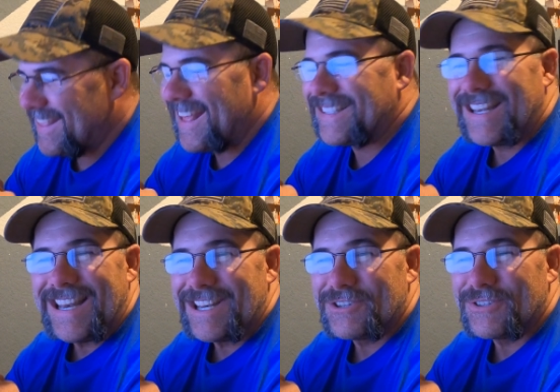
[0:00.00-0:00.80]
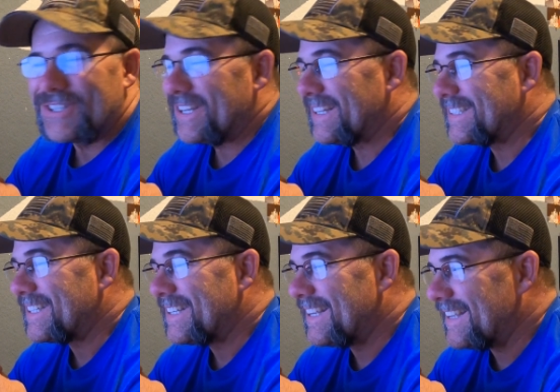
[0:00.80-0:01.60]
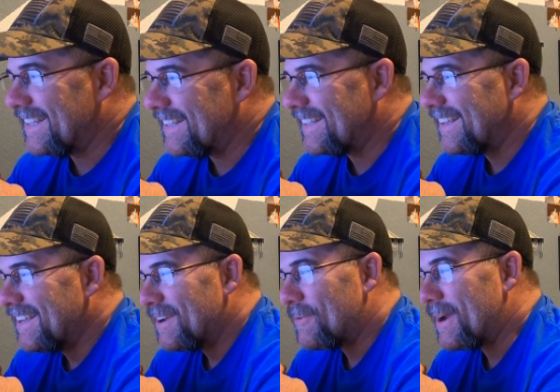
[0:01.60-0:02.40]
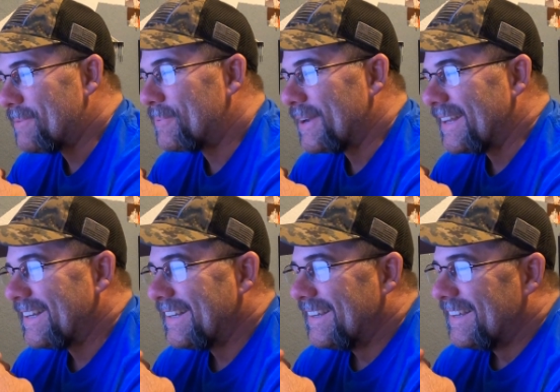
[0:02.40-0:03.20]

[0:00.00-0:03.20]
That's an interesting way to put it.